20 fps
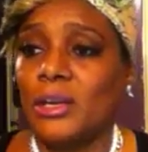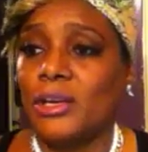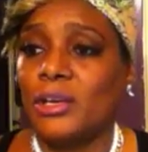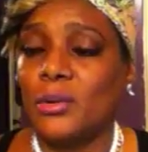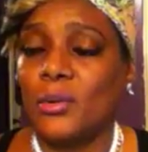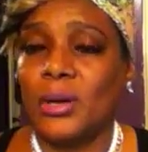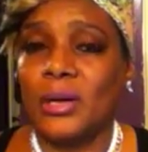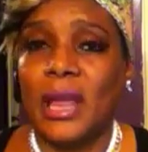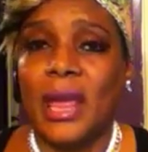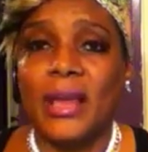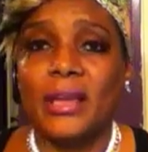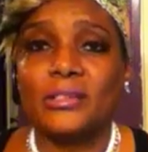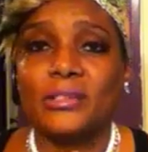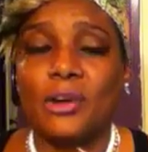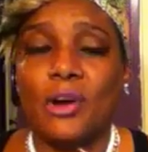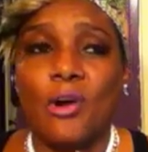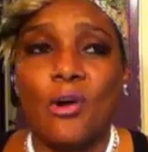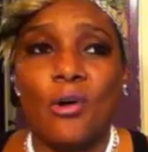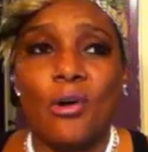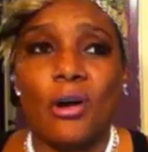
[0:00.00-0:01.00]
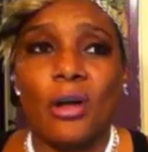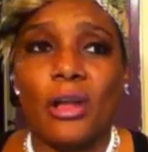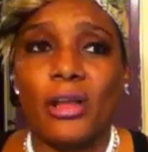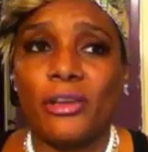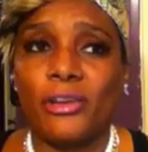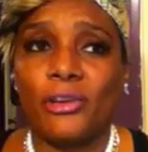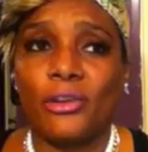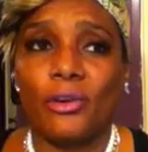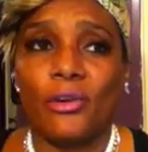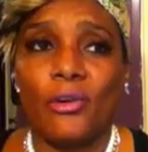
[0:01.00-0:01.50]
a nice car,
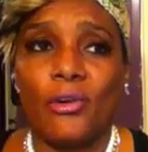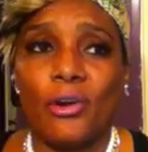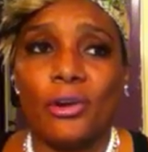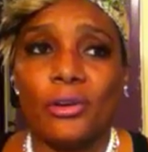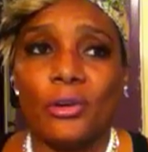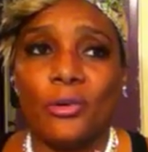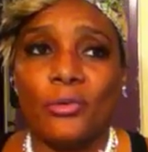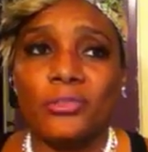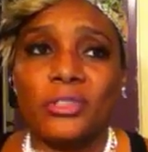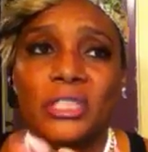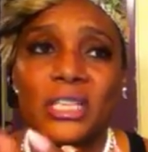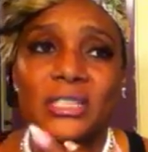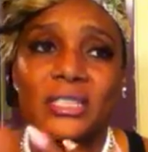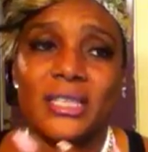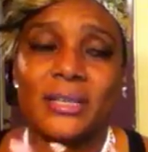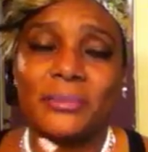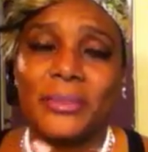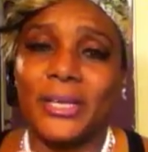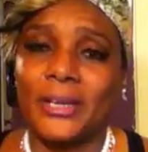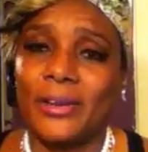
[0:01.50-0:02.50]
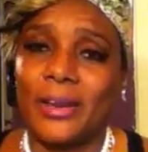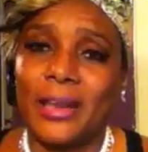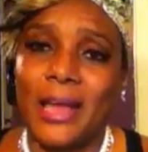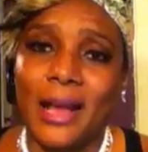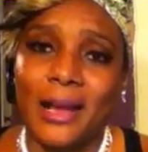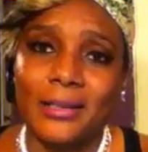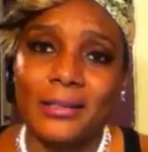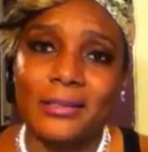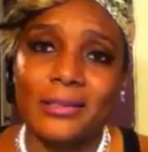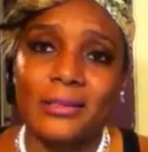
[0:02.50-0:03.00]
and your car knows
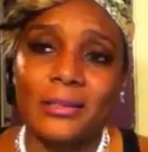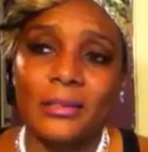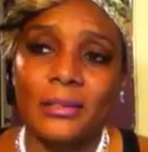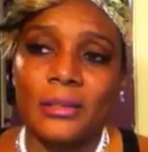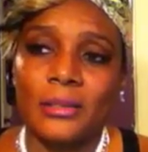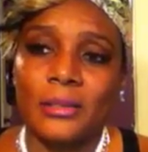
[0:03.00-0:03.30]
$600-700.